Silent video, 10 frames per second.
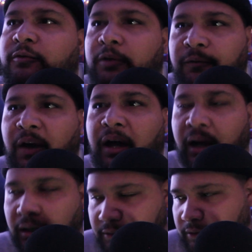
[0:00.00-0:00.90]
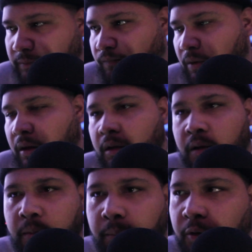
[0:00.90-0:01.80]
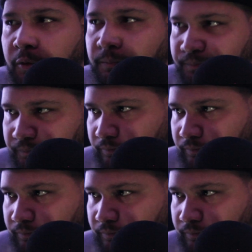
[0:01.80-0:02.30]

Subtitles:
$25. Boom.